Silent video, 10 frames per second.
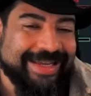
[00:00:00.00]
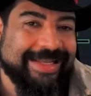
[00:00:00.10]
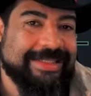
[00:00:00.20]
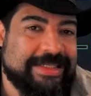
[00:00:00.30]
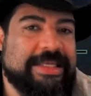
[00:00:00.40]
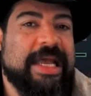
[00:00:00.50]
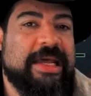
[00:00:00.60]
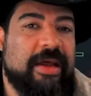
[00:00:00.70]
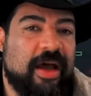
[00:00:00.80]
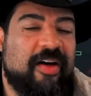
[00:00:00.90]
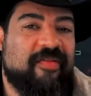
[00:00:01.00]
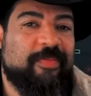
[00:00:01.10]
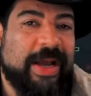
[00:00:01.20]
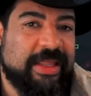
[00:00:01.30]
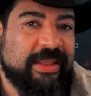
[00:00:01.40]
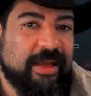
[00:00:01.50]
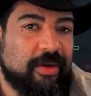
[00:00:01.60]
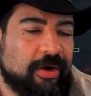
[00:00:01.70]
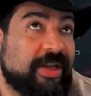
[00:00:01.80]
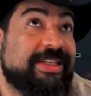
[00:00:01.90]
instead of Pythion
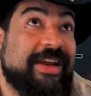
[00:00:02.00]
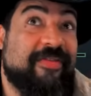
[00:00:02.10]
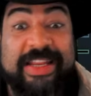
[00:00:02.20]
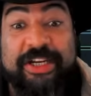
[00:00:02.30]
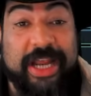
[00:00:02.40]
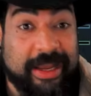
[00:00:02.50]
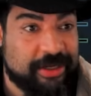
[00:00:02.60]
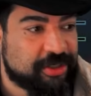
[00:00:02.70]
or instead of Nishak,